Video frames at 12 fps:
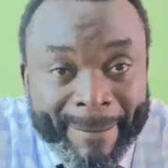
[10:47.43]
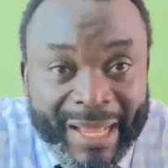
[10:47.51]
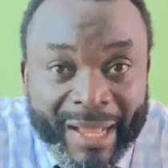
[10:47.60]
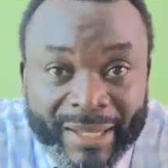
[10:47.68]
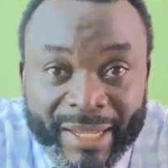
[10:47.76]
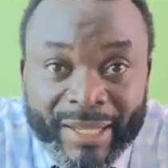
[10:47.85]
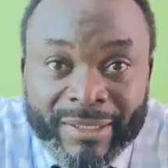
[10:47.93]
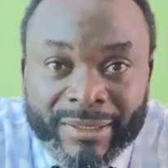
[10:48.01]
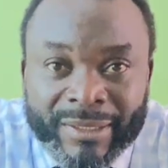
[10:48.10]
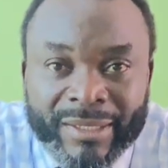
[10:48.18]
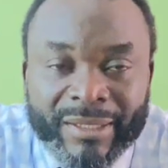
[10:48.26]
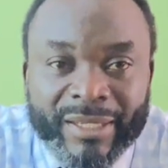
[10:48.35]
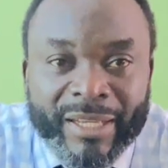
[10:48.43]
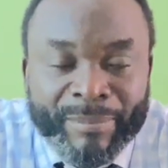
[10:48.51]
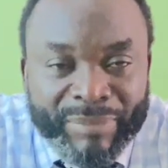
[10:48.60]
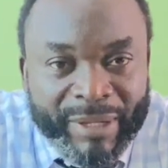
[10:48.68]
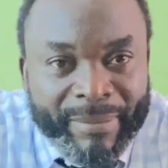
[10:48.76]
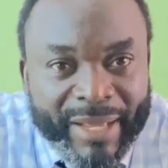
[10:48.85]
and then
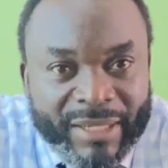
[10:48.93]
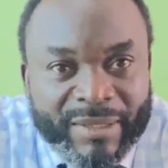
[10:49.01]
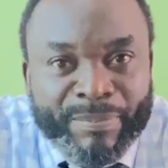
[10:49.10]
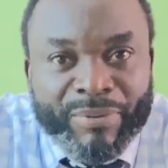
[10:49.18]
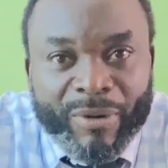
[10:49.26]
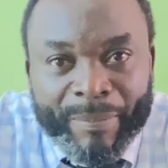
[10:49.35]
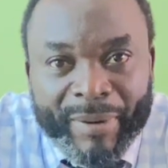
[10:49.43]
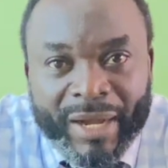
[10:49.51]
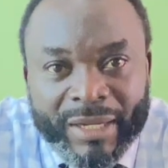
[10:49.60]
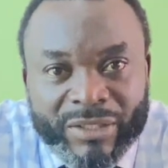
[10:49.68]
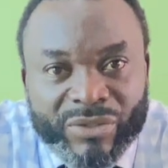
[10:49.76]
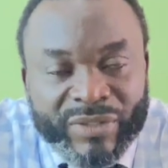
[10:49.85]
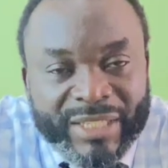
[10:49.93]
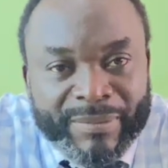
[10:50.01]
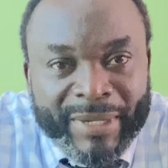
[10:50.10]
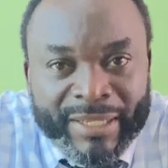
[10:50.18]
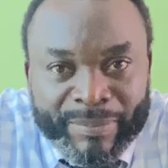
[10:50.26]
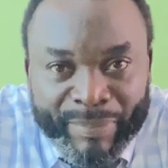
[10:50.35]
implement proper
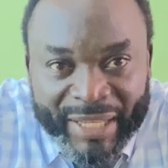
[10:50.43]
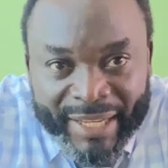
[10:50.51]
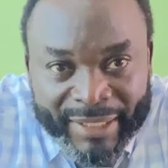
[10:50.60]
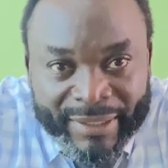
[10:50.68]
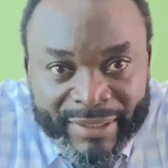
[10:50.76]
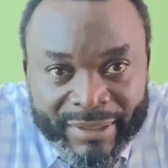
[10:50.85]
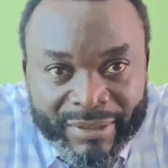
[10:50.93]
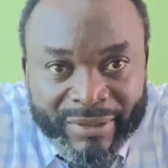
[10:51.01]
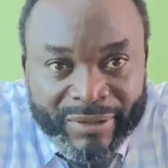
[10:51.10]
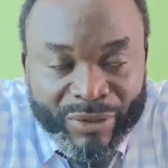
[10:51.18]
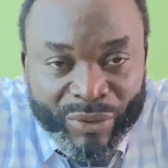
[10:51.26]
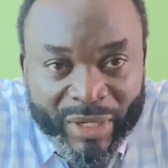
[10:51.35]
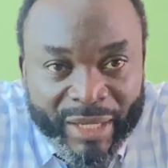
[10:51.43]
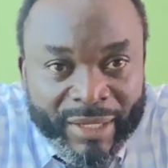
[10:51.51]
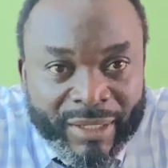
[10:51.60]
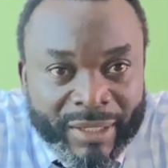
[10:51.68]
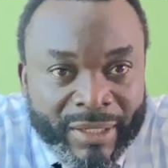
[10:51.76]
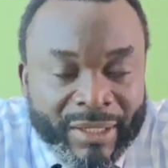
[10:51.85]
treatment plan, okay,
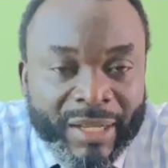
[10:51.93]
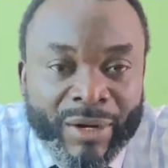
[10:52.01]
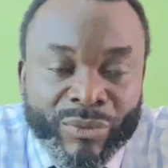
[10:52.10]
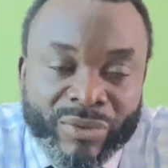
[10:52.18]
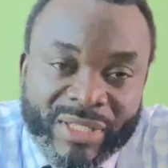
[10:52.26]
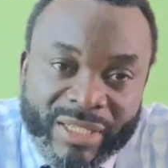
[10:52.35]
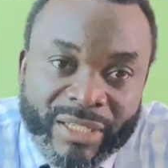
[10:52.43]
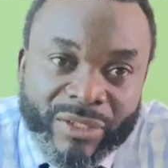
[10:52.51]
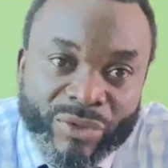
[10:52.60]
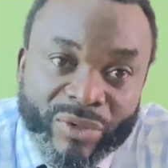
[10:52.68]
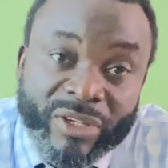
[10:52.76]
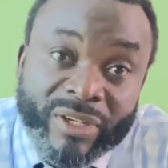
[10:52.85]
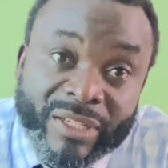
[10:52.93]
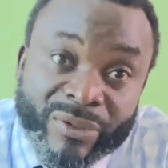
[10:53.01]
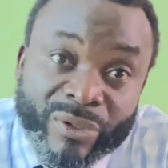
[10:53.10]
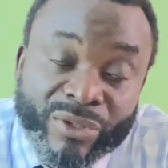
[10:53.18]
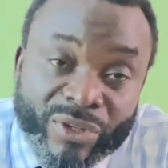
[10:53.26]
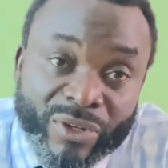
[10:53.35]
that will see to the
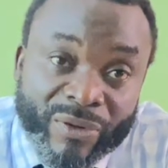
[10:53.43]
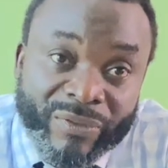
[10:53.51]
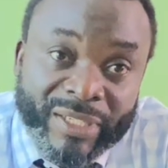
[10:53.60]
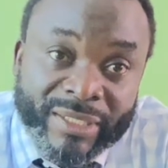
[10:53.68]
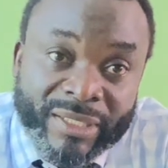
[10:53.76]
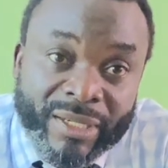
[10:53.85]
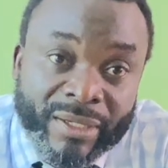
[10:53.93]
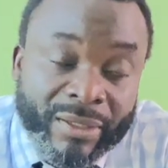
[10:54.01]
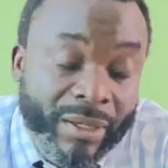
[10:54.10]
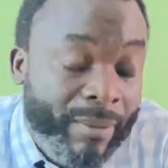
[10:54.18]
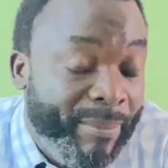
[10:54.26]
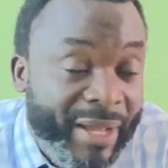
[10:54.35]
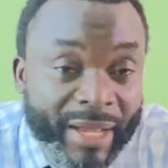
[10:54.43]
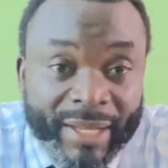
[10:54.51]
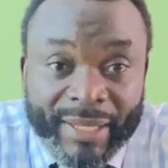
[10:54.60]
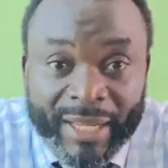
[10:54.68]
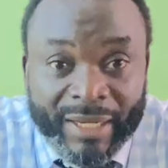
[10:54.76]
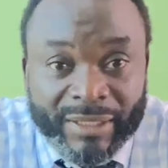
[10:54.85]
resolution of this. By
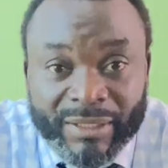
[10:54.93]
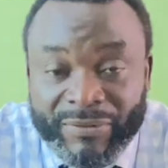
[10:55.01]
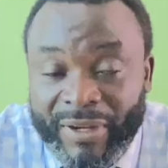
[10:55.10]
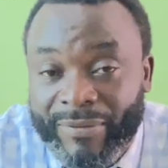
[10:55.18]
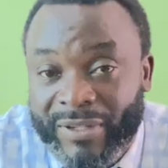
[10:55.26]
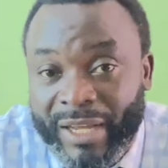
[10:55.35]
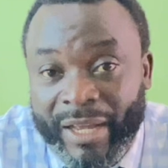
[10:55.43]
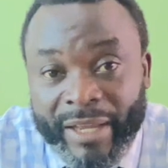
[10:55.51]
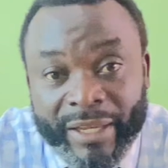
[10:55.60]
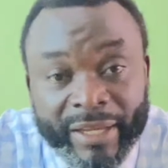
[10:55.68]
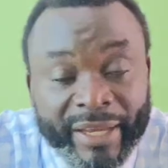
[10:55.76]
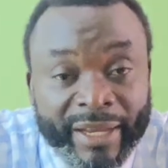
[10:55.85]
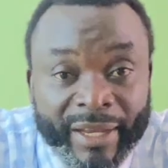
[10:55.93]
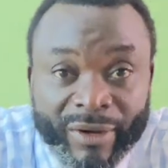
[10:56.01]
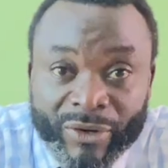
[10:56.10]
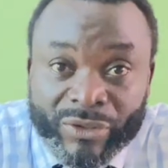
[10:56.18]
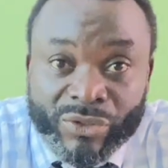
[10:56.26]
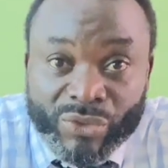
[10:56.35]
and large, if after a year
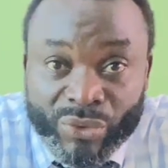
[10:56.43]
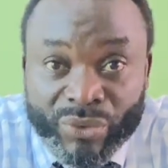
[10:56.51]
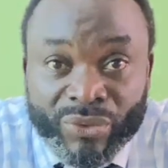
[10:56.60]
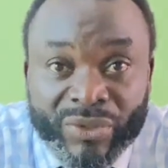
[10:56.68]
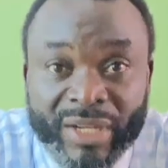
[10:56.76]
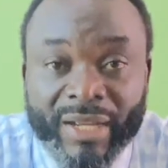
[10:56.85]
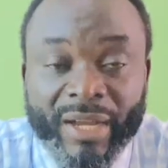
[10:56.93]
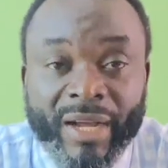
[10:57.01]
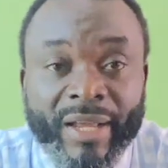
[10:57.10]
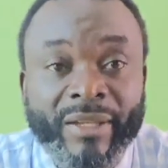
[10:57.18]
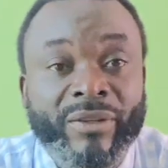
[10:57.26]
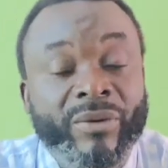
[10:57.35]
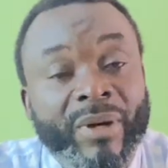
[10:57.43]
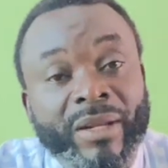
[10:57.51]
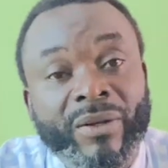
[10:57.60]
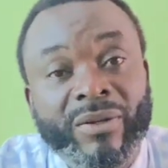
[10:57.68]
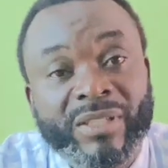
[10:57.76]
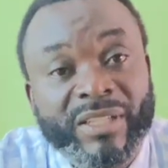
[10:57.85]
or so and you are
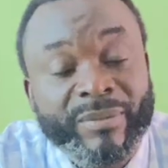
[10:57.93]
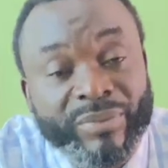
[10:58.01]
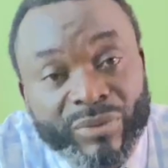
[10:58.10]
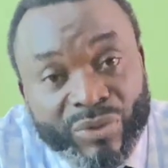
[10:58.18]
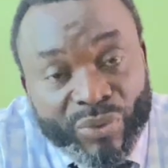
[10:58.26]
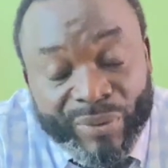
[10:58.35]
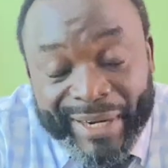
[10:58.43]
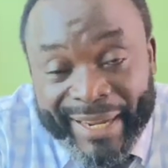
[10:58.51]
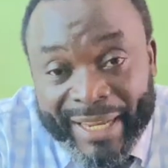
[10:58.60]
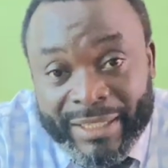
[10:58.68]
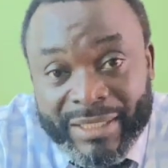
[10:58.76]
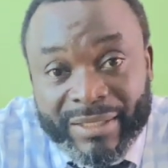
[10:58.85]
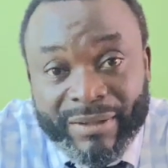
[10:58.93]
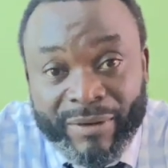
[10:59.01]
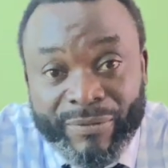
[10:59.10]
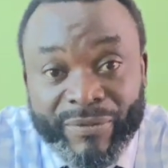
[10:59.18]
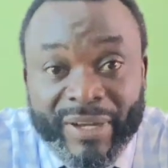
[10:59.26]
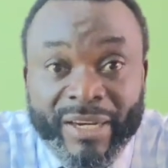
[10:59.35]
not able to get a
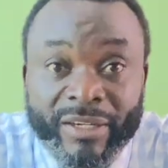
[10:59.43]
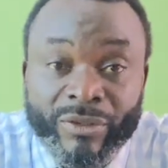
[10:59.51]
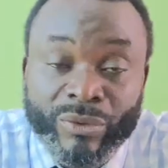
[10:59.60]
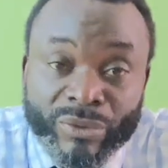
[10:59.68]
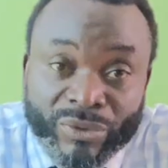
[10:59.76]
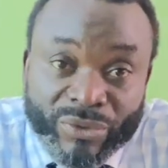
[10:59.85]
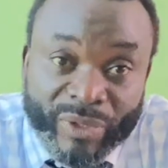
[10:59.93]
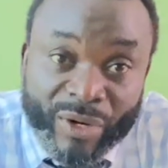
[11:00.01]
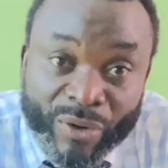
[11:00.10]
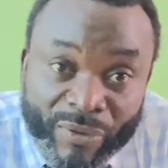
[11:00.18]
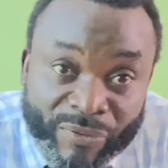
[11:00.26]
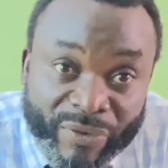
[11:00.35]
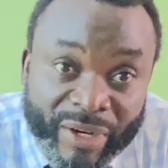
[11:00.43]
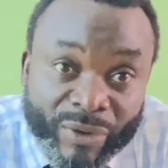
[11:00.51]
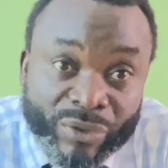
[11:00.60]
very good recovery or